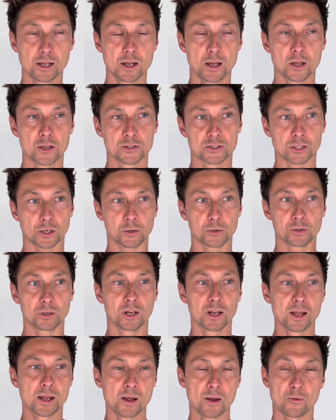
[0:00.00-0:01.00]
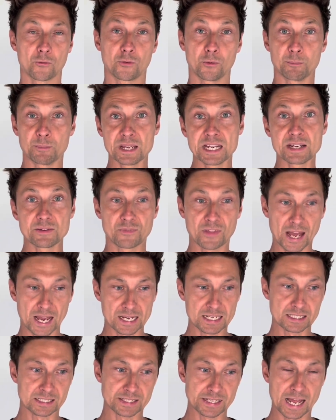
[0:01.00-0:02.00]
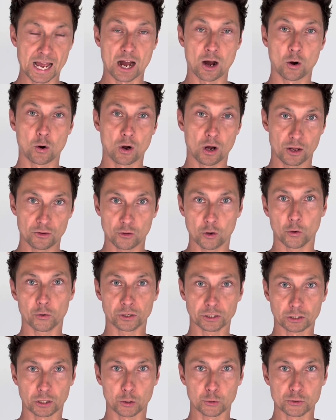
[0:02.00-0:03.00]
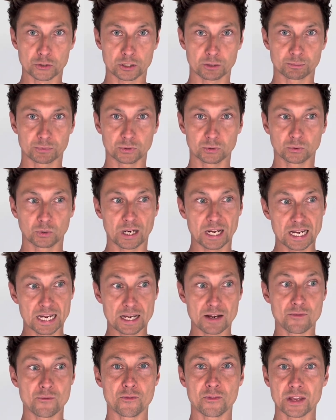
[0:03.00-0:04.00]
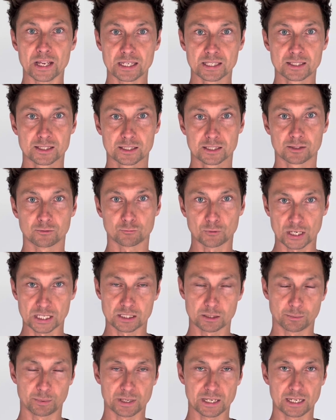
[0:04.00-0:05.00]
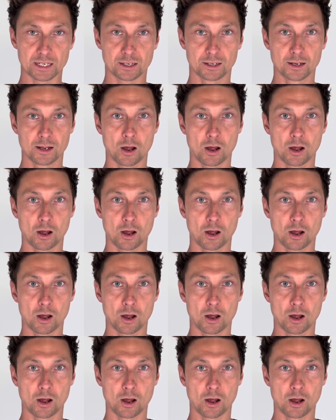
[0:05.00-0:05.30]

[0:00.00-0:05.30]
So for me, that is now a non-negotiable in this recipe.